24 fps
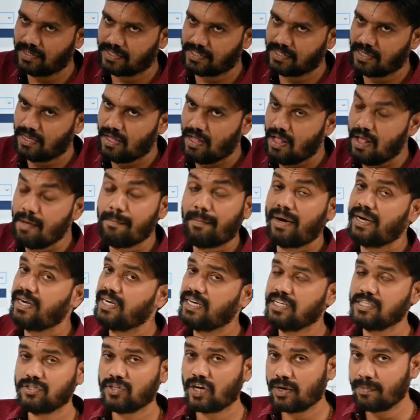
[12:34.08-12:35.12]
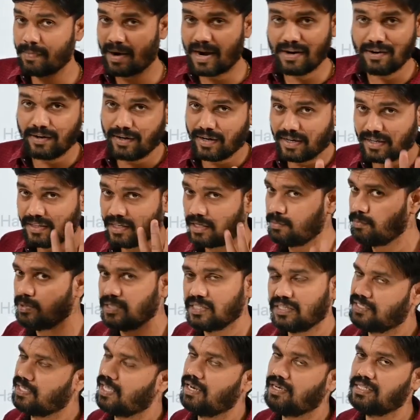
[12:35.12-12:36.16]
this, but it is not mandatory that
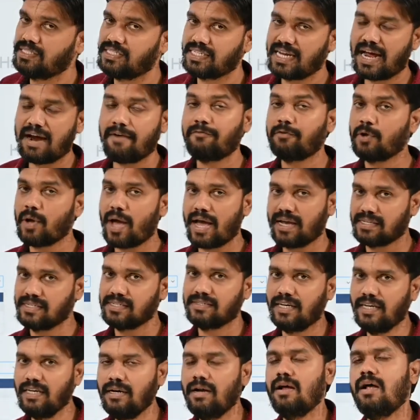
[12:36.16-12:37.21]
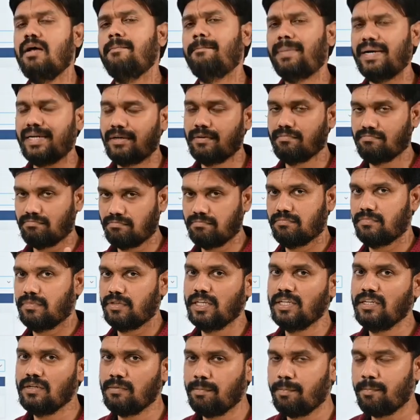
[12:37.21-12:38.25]
business analyst have to access it. But
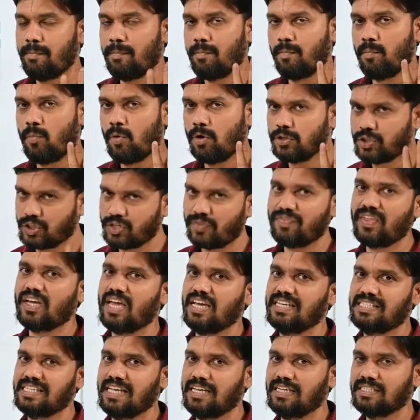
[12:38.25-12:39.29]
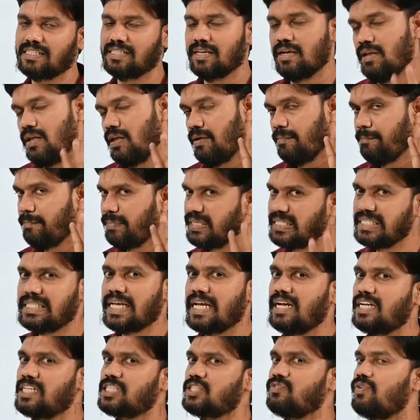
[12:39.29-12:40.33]
in most of the cases,
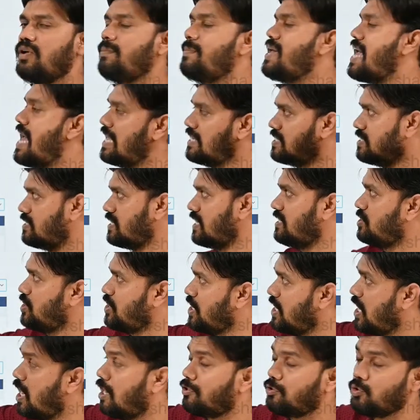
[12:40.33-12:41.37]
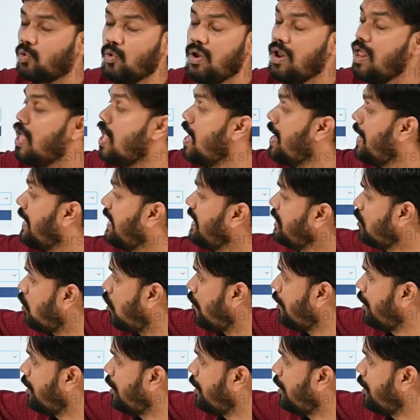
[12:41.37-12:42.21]
business analyst will be accessing Jira tool in